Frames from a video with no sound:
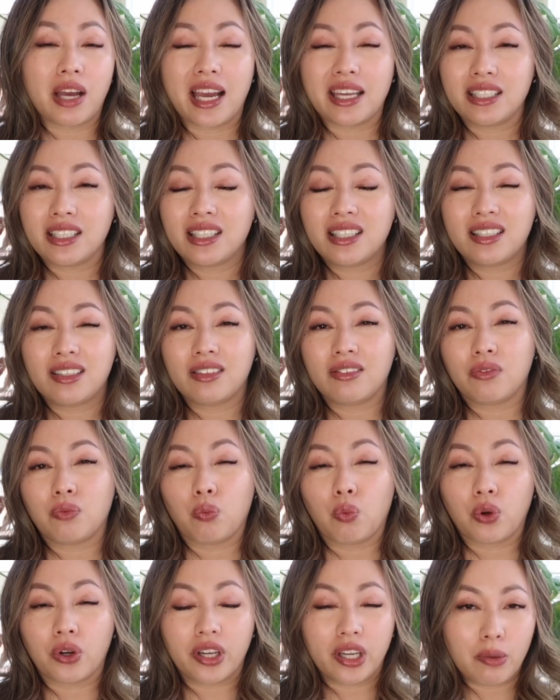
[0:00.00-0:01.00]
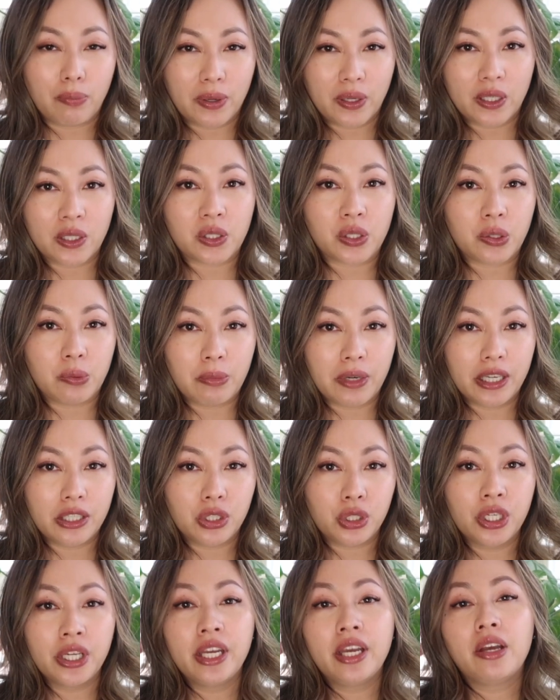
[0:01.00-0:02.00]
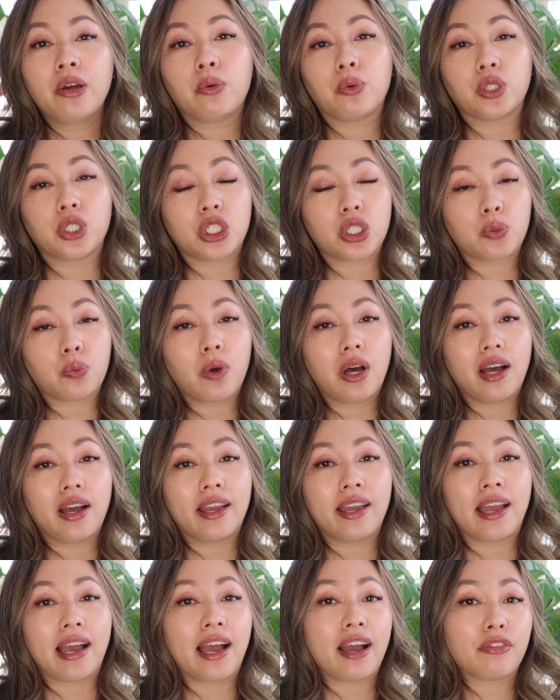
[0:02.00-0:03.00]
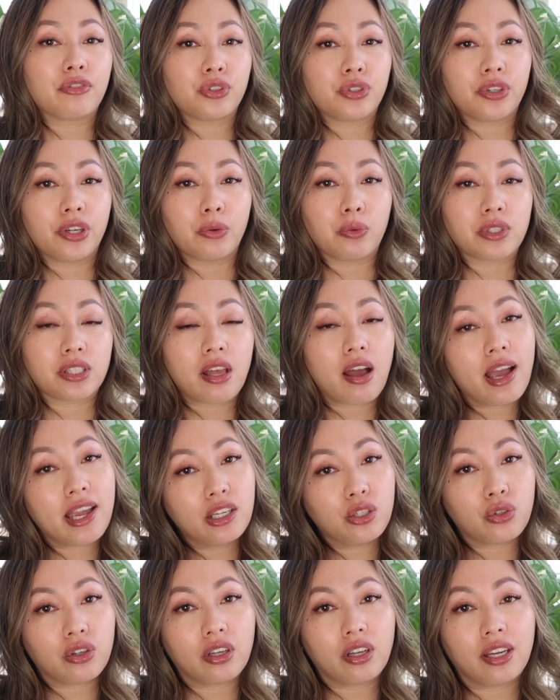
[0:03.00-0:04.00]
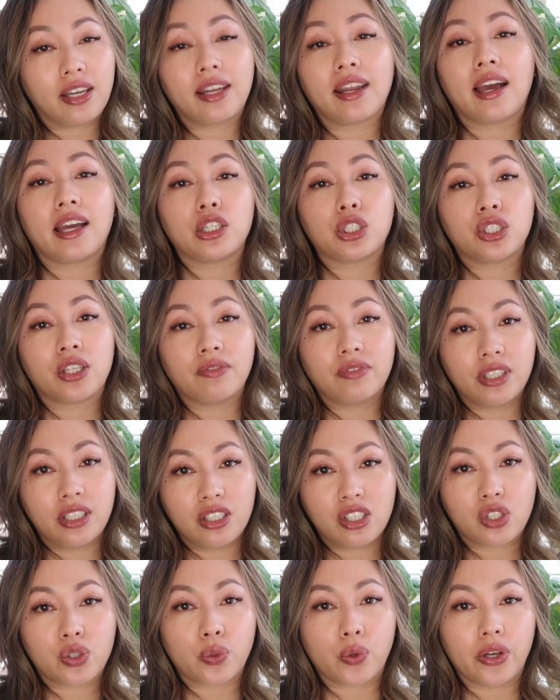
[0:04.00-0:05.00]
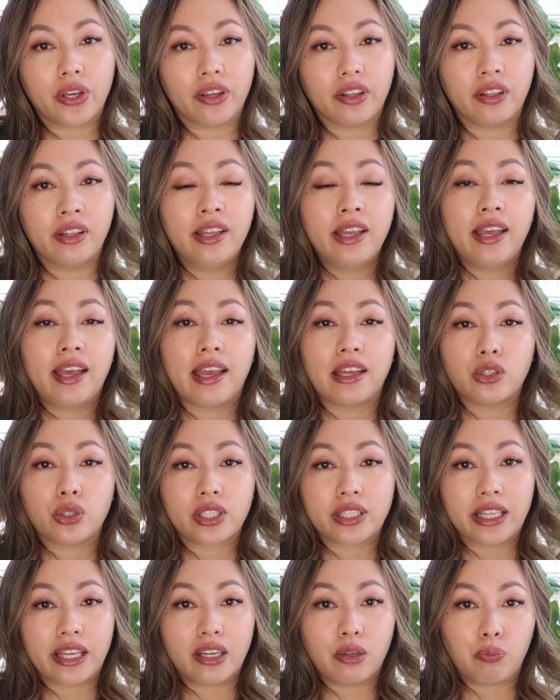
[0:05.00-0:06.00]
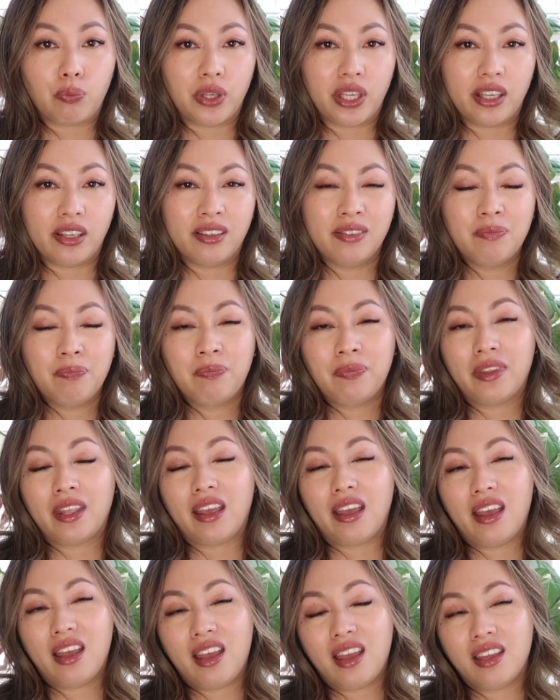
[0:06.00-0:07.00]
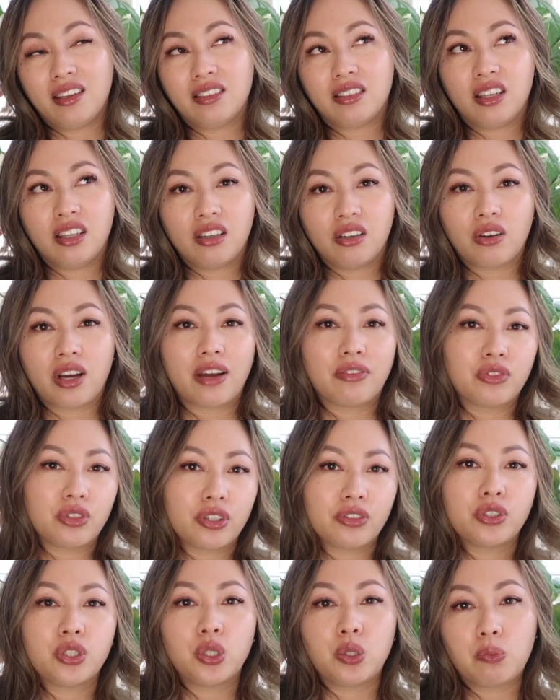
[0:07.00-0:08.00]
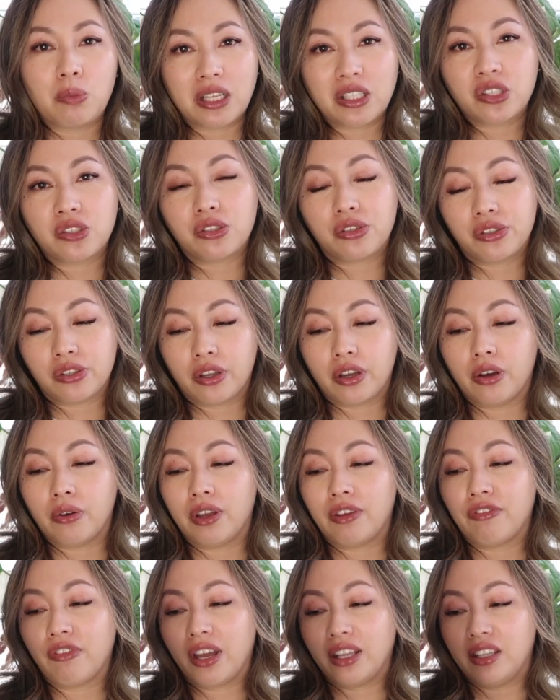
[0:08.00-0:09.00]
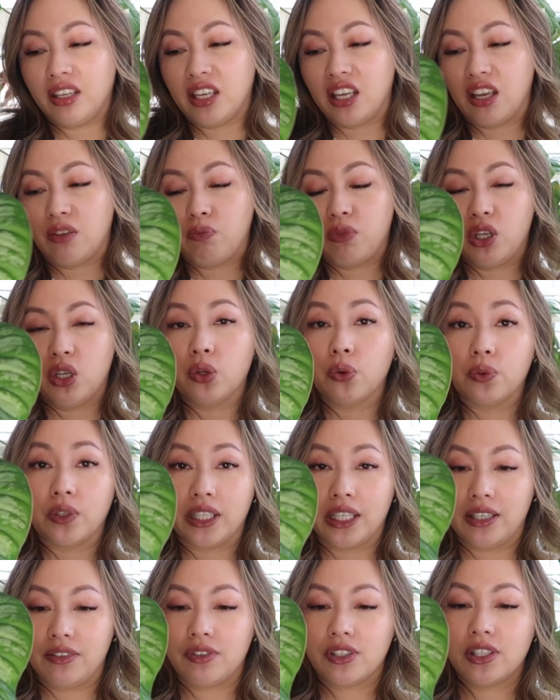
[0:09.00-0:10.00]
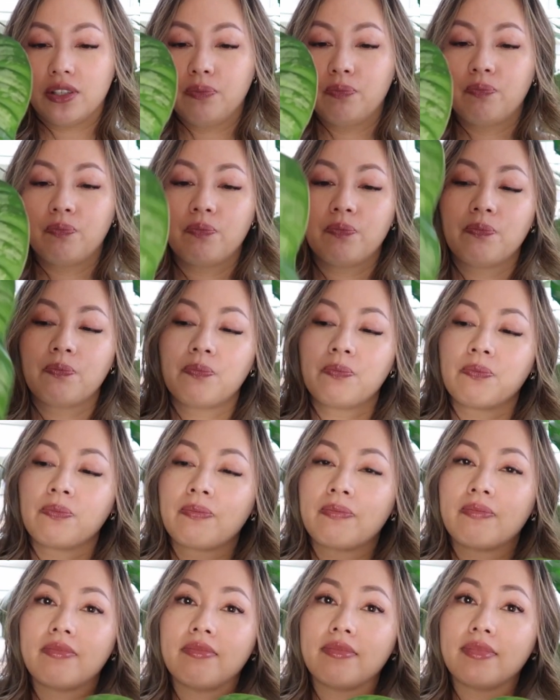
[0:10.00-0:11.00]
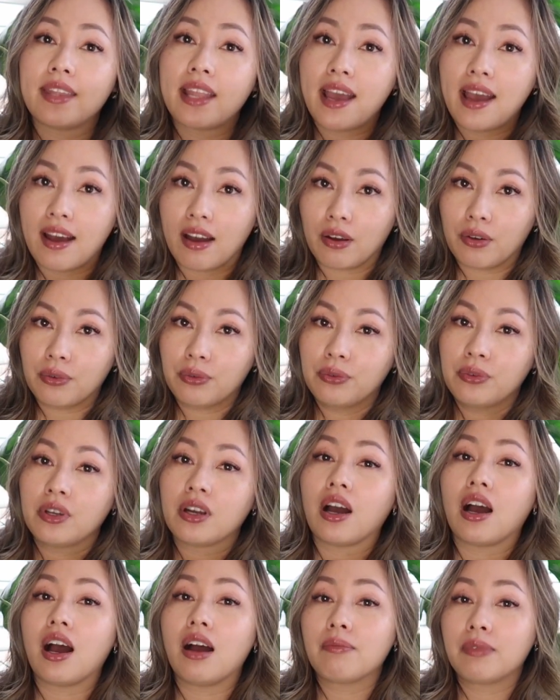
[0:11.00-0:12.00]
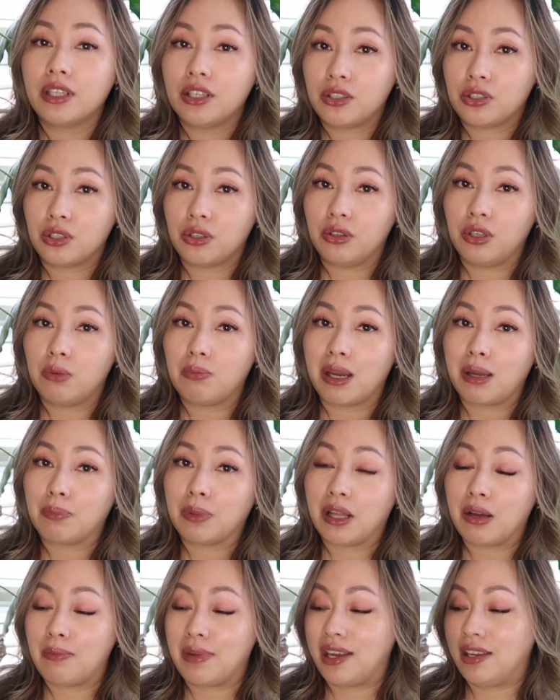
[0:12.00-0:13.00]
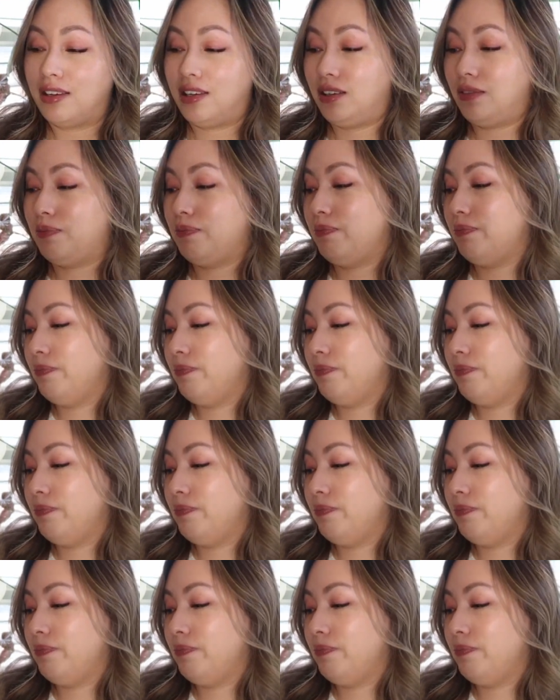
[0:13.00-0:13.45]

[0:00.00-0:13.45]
I didn't worry about it too much, which is why after it was hydrated, I shoved it in soil and just let it be. And you know, after 2 months or so, it finally gave me new leaves. Now, I'm gonna show you my plowmanii.